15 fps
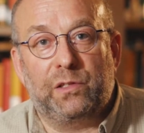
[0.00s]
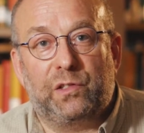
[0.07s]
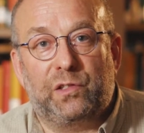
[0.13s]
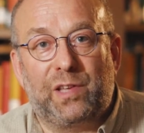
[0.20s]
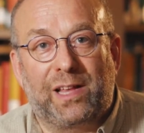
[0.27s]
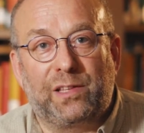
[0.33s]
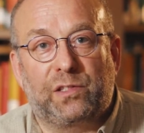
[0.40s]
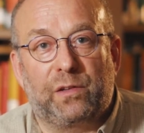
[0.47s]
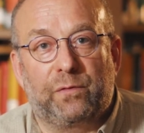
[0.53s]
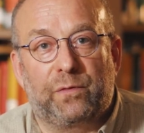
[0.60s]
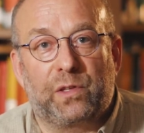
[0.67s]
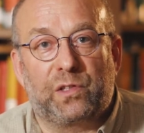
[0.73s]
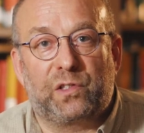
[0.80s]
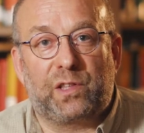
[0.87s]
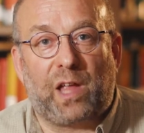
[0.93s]
sense of
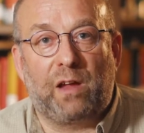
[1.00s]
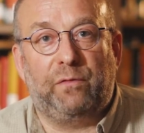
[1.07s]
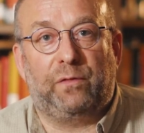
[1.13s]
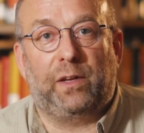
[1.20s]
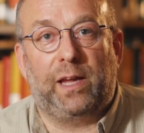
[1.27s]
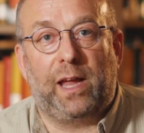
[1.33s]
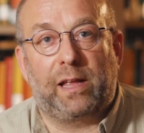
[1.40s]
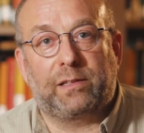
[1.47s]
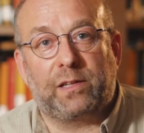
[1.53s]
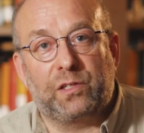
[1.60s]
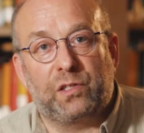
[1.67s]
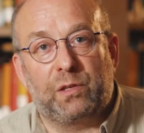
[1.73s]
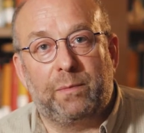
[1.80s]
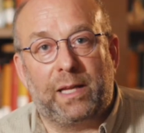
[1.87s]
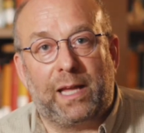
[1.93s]
the stifling
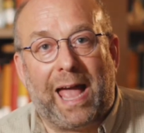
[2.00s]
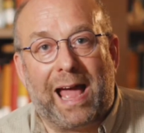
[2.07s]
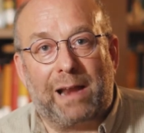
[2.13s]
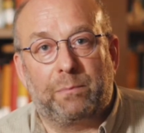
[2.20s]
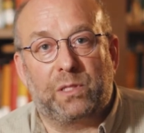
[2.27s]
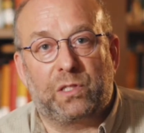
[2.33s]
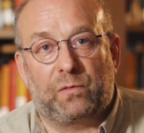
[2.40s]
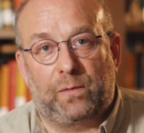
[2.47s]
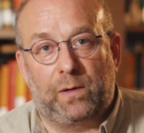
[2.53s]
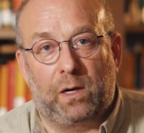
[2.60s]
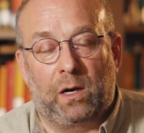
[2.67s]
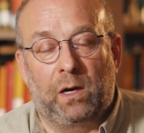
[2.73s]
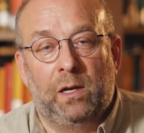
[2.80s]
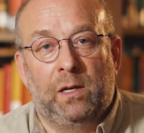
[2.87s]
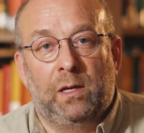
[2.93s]
anti-Semitic atmosphere,